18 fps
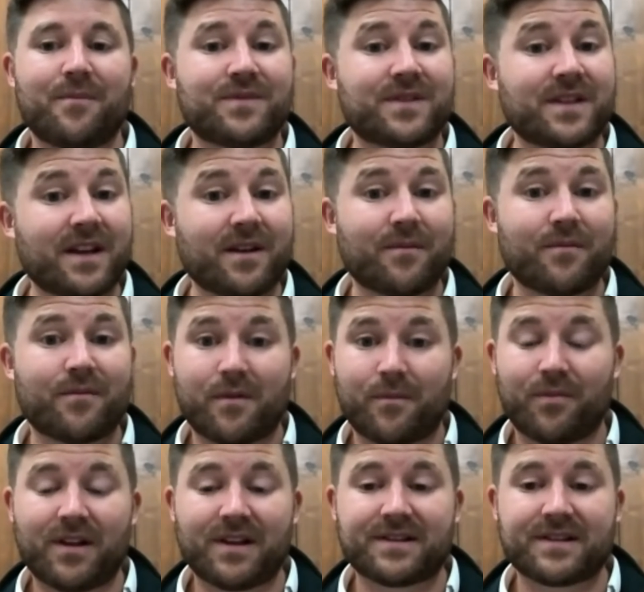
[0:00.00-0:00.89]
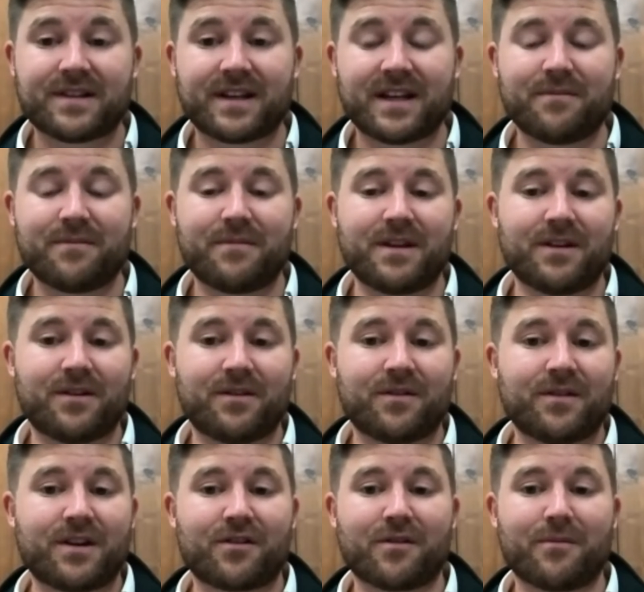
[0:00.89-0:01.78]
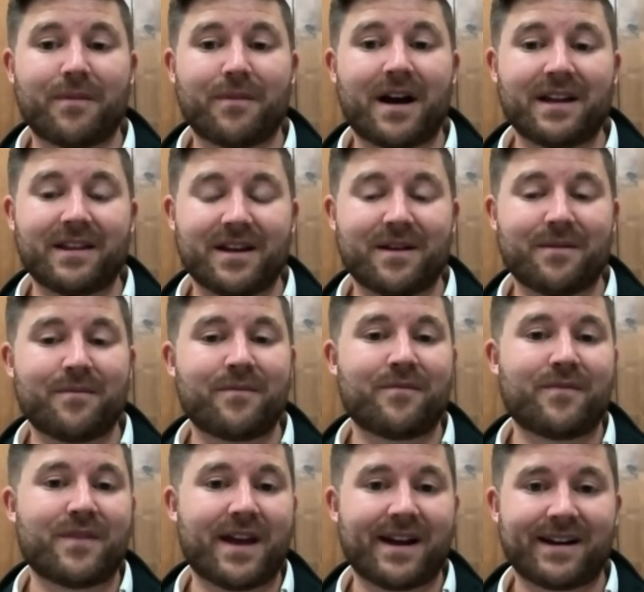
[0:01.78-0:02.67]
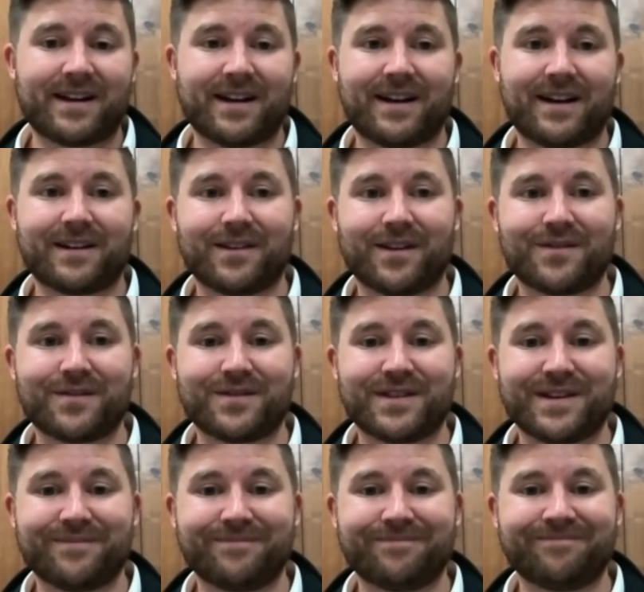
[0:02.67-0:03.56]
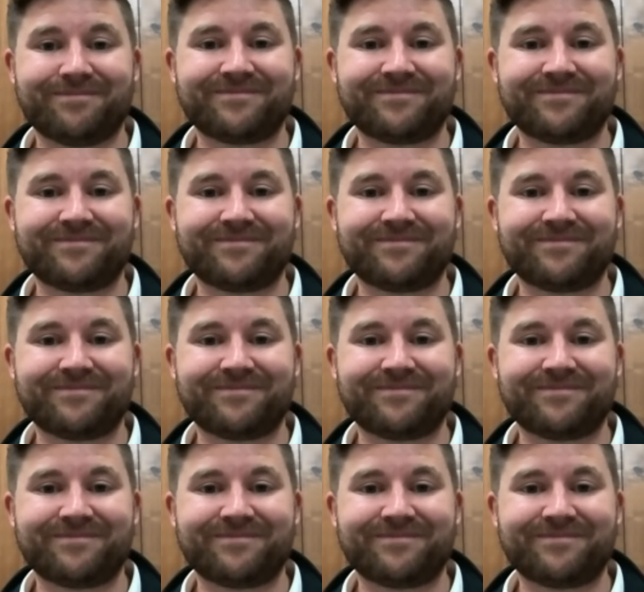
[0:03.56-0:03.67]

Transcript: say a, a blessing at a meal, and remind them that God loves them.